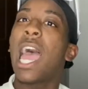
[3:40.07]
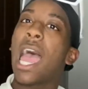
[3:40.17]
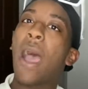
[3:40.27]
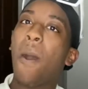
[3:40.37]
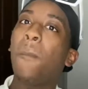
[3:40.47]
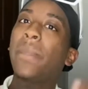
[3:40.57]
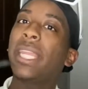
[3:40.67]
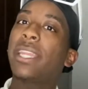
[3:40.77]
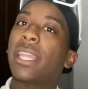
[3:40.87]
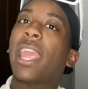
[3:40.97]
Help me
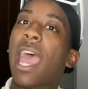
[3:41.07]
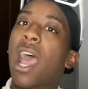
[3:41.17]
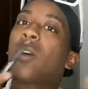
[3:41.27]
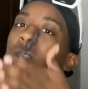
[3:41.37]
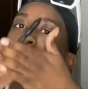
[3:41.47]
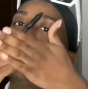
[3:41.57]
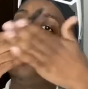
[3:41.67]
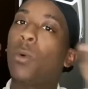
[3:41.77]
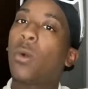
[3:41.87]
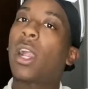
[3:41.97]
get it out to
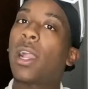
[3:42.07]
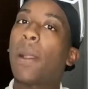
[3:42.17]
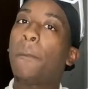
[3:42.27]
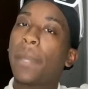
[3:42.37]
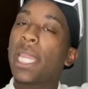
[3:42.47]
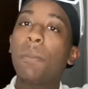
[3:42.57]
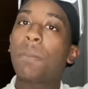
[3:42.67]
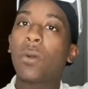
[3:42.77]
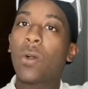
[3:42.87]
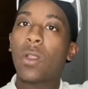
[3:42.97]
more
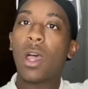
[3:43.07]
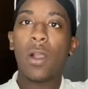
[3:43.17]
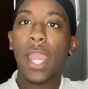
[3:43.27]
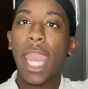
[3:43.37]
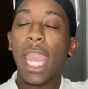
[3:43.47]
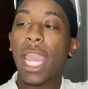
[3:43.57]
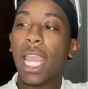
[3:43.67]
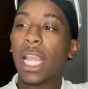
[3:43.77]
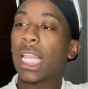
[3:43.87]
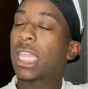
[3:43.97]
people, okay?